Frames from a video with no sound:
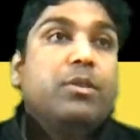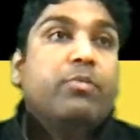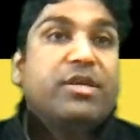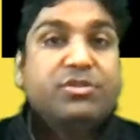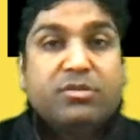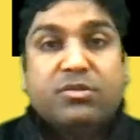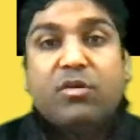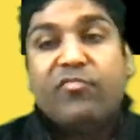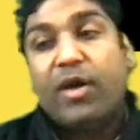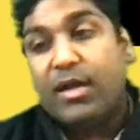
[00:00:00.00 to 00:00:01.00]
questions
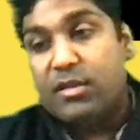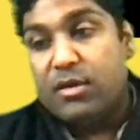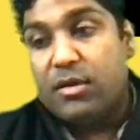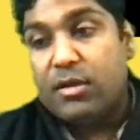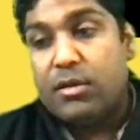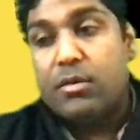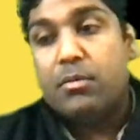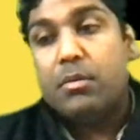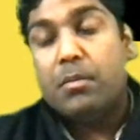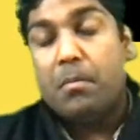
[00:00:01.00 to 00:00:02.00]
of
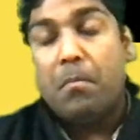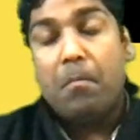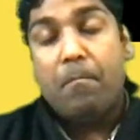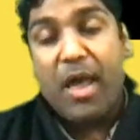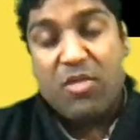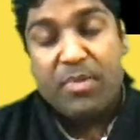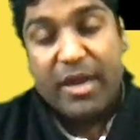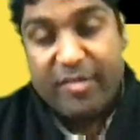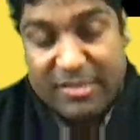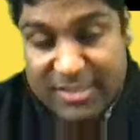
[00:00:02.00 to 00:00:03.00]
other
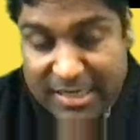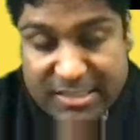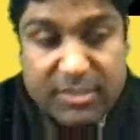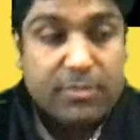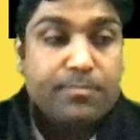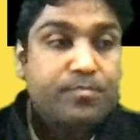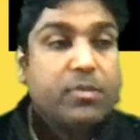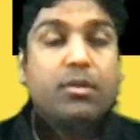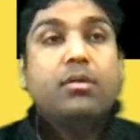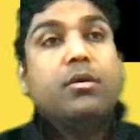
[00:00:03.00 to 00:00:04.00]
management entrance test.
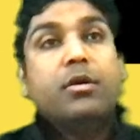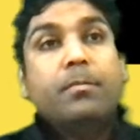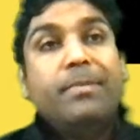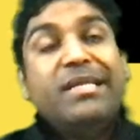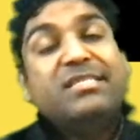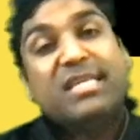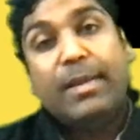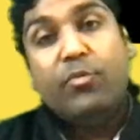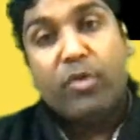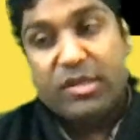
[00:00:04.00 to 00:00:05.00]
Please
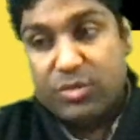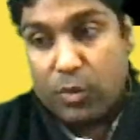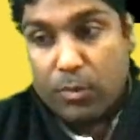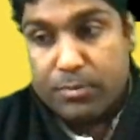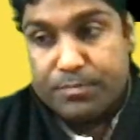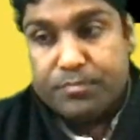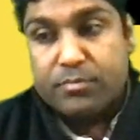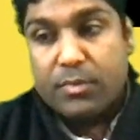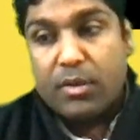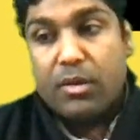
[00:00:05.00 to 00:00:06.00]
keep doing so.
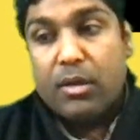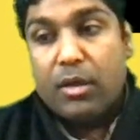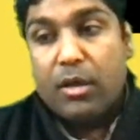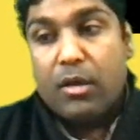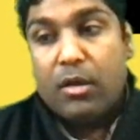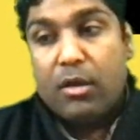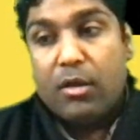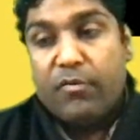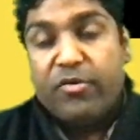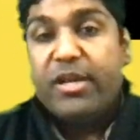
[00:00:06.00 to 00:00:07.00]

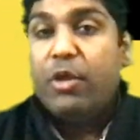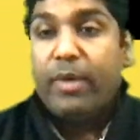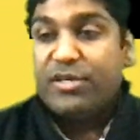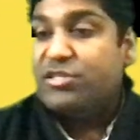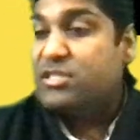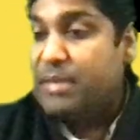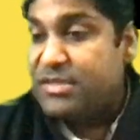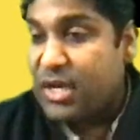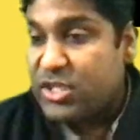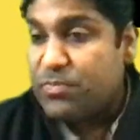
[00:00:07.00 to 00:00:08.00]
For any questions,
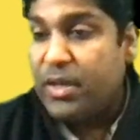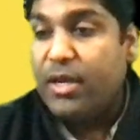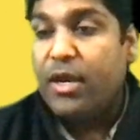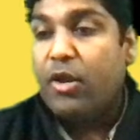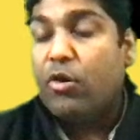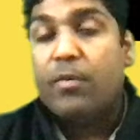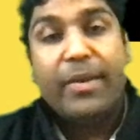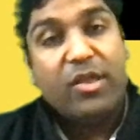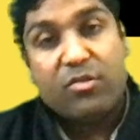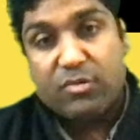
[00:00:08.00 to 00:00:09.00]
please ask me here, or
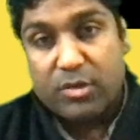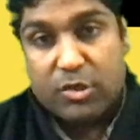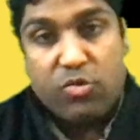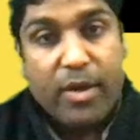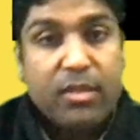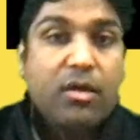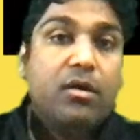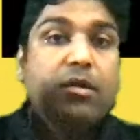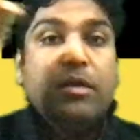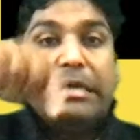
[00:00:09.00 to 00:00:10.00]
please join
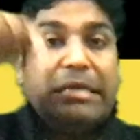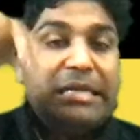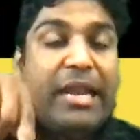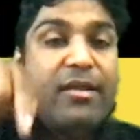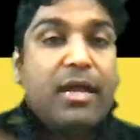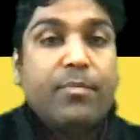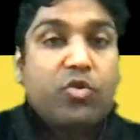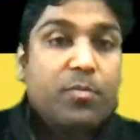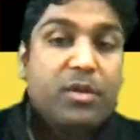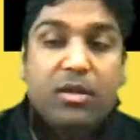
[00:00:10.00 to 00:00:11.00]
the Telegram
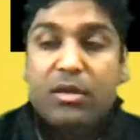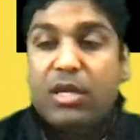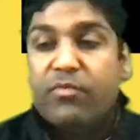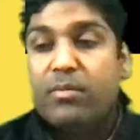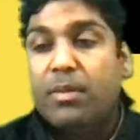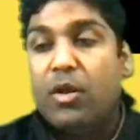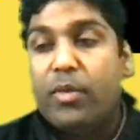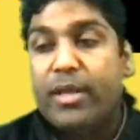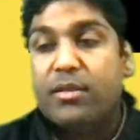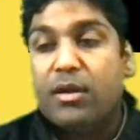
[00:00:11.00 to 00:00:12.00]
group given
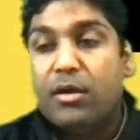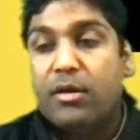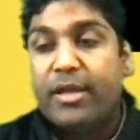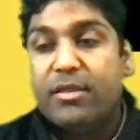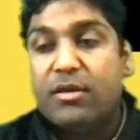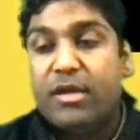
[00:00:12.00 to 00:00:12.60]
below in the